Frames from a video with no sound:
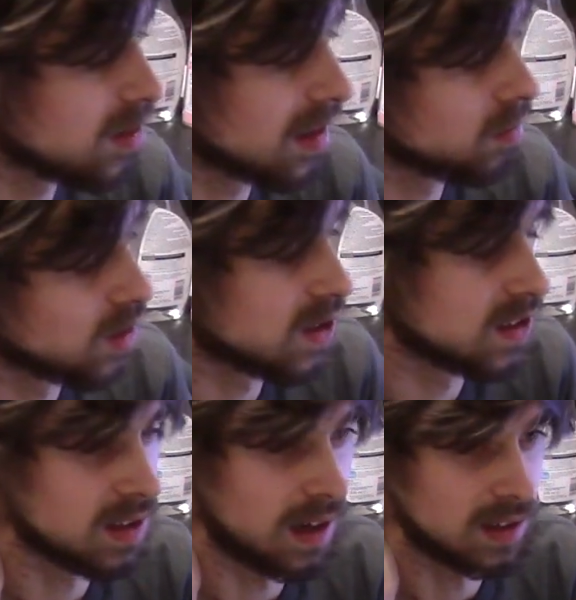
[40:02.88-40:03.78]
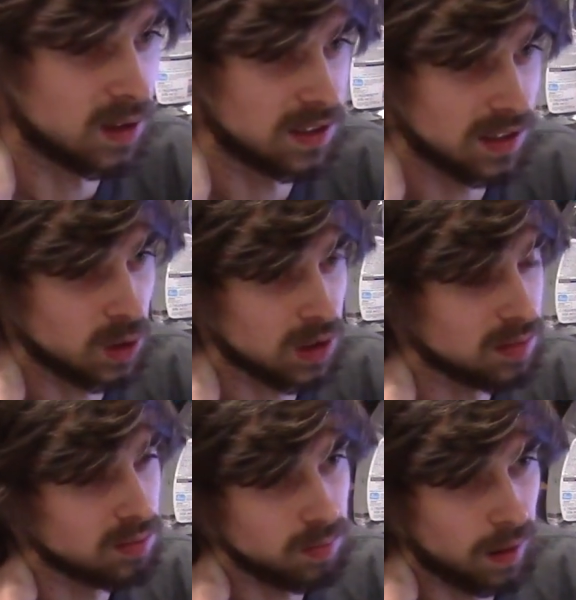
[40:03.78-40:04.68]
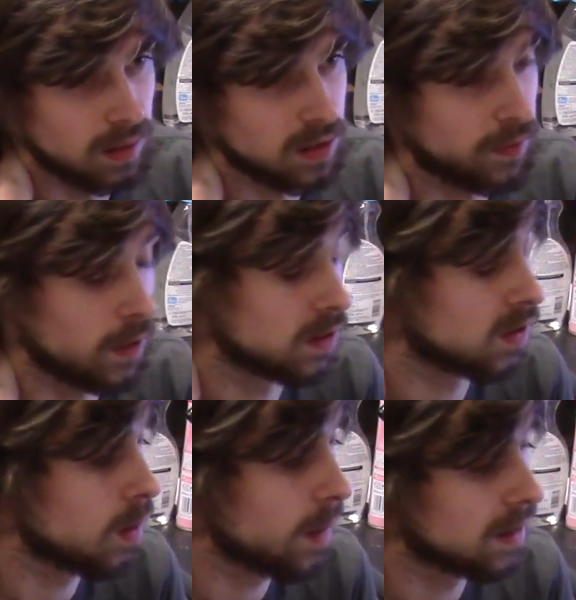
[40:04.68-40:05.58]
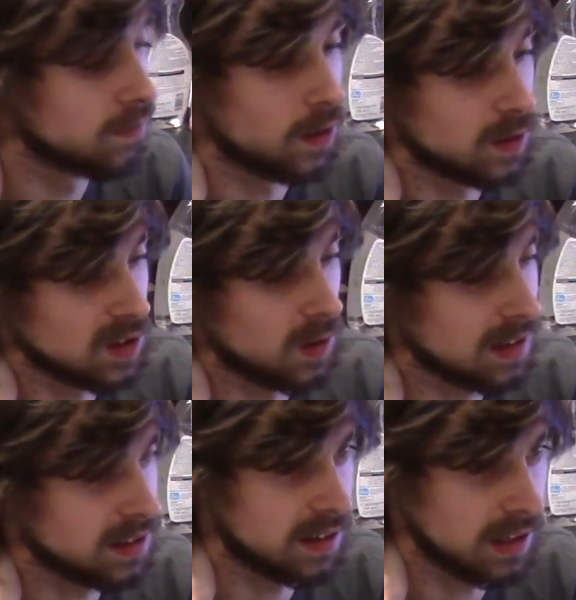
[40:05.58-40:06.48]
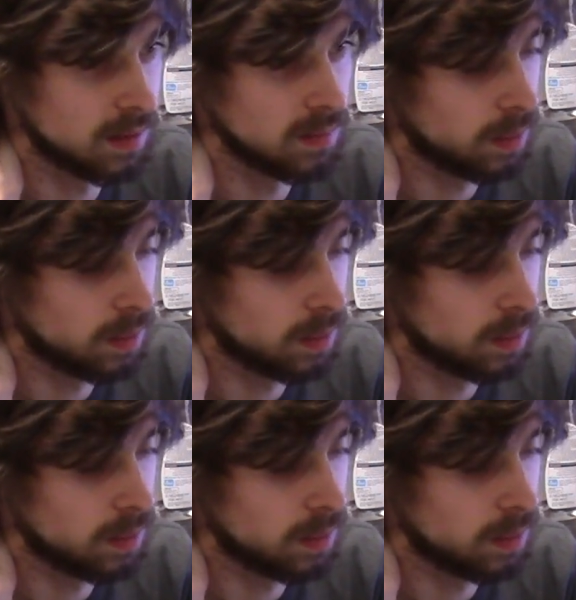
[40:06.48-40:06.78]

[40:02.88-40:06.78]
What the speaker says: music, which is an interesting choice. But to go back and focus on acting again.